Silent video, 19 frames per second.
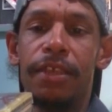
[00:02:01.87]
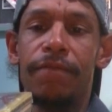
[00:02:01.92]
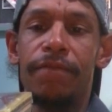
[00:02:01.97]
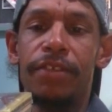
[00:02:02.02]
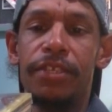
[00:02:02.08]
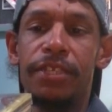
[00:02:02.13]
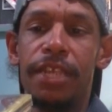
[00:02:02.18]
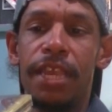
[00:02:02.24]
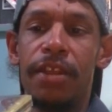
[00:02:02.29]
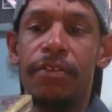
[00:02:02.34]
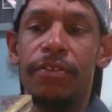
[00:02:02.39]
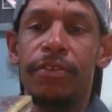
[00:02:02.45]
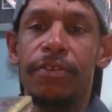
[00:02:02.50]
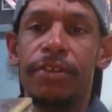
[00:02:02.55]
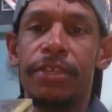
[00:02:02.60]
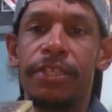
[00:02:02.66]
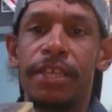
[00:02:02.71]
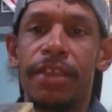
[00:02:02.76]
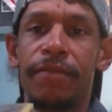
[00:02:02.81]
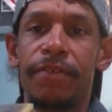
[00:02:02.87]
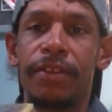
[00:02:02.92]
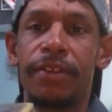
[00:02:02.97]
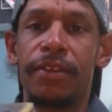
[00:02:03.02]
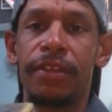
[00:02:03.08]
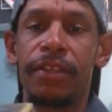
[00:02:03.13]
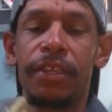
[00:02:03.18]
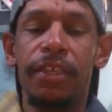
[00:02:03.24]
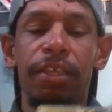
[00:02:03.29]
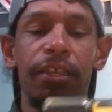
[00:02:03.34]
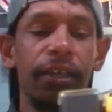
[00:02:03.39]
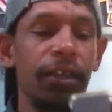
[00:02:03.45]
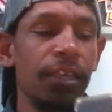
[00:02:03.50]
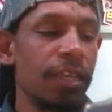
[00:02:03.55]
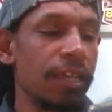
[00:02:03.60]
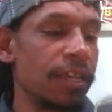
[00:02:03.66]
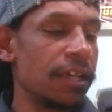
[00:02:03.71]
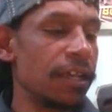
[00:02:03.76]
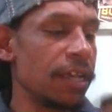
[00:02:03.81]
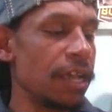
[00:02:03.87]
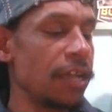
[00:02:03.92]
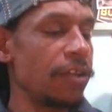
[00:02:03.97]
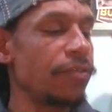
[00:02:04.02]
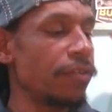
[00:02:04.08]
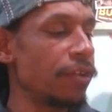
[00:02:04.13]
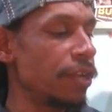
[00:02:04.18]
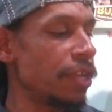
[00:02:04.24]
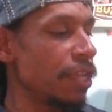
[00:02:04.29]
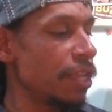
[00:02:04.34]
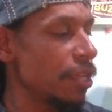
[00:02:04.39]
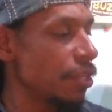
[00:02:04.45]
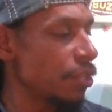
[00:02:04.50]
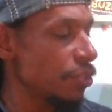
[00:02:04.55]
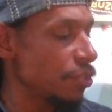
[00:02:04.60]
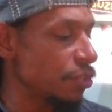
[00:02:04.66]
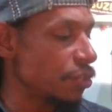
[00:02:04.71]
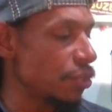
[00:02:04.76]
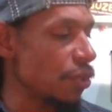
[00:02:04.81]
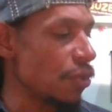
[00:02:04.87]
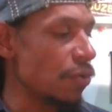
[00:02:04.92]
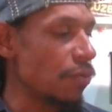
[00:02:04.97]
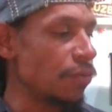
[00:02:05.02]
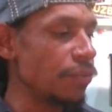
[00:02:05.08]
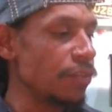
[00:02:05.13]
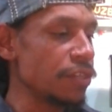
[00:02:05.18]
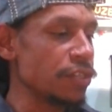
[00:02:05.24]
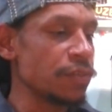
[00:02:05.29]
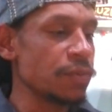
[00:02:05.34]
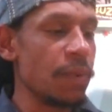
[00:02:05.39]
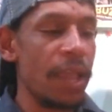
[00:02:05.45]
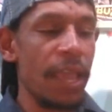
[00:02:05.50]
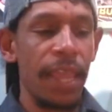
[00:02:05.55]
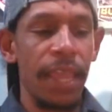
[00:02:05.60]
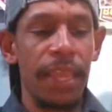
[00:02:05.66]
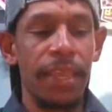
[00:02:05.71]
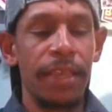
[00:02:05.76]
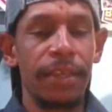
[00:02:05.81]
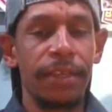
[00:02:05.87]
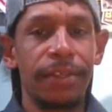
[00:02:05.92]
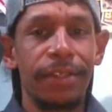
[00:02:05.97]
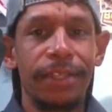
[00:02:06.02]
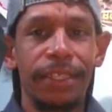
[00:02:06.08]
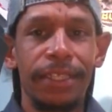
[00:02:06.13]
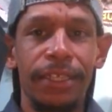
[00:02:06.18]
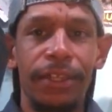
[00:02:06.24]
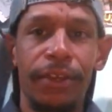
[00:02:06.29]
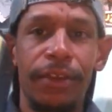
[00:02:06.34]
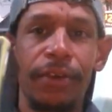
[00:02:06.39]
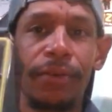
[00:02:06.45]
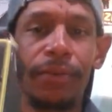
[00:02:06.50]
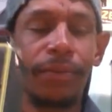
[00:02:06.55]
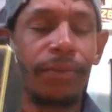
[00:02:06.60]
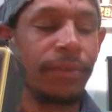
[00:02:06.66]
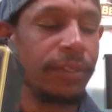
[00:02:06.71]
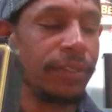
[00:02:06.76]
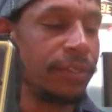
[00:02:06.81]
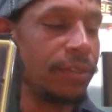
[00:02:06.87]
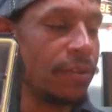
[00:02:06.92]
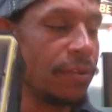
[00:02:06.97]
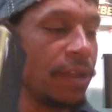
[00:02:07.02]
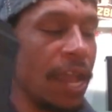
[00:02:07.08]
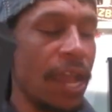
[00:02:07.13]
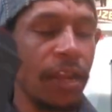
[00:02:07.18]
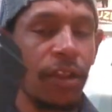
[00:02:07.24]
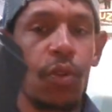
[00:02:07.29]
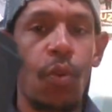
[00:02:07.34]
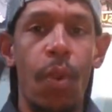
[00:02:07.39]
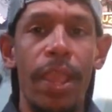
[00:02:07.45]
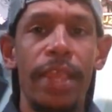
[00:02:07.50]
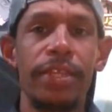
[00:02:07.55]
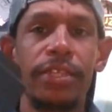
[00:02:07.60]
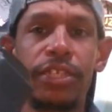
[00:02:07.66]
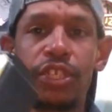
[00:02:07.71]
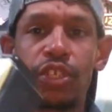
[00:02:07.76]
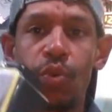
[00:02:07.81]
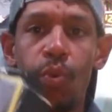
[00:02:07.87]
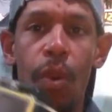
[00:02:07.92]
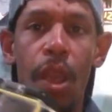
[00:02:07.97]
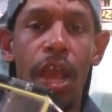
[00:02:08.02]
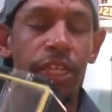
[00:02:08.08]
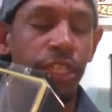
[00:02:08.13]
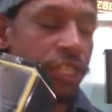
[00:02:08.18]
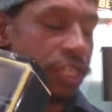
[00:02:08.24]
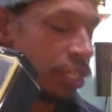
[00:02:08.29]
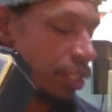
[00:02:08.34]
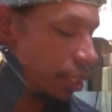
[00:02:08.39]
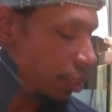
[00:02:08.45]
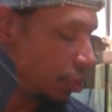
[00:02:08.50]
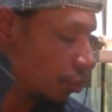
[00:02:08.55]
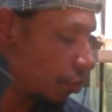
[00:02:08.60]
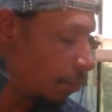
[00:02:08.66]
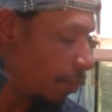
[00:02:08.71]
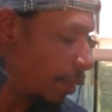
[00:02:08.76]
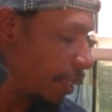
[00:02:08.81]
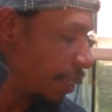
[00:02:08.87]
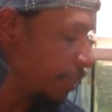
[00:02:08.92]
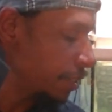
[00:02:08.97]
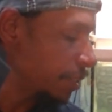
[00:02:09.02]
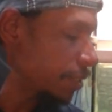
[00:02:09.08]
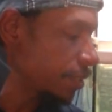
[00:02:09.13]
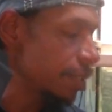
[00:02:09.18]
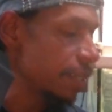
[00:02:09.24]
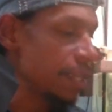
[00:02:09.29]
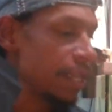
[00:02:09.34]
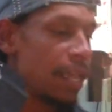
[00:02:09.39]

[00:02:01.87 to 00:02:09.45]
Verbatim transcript: of the standard 3700. Uh, so this way, you know, you're not quite squashing your baits.